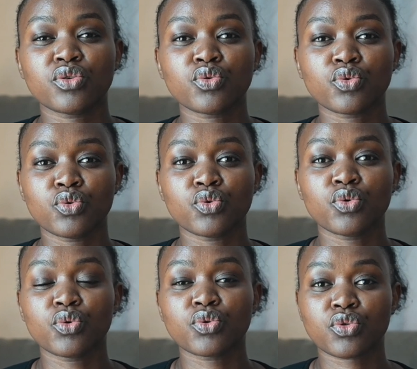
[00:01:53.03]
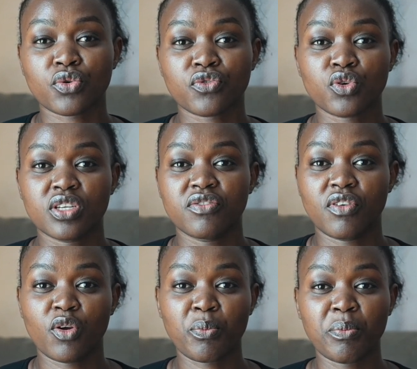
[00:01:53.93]
to do software
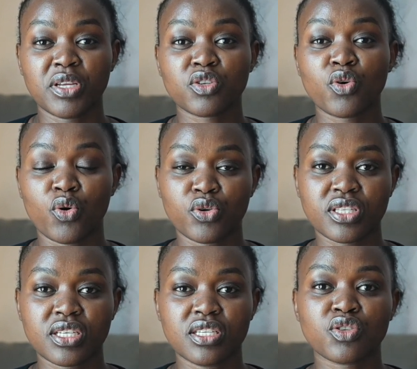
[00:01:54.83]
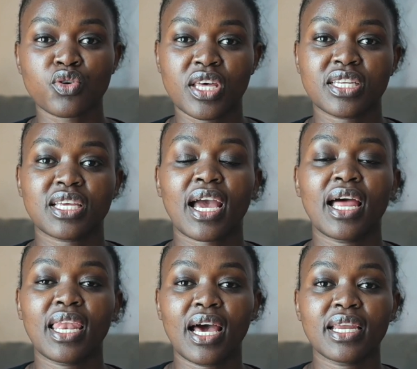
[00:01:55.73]
development course, it's so that I
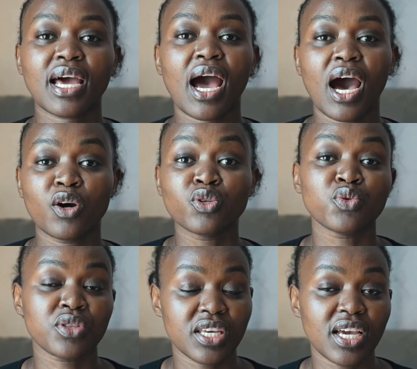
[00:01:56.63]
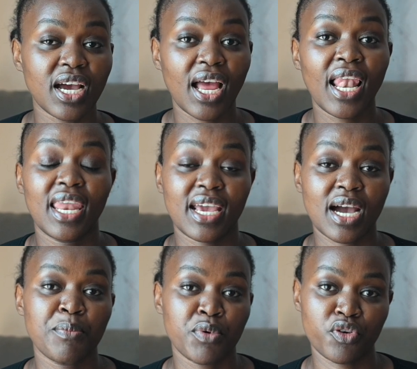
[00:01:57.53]
can learn how to think like
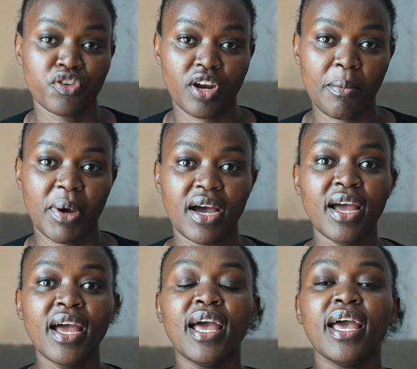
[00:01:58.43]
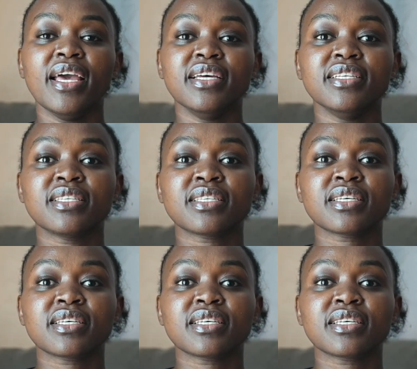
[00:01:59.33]
a programmer and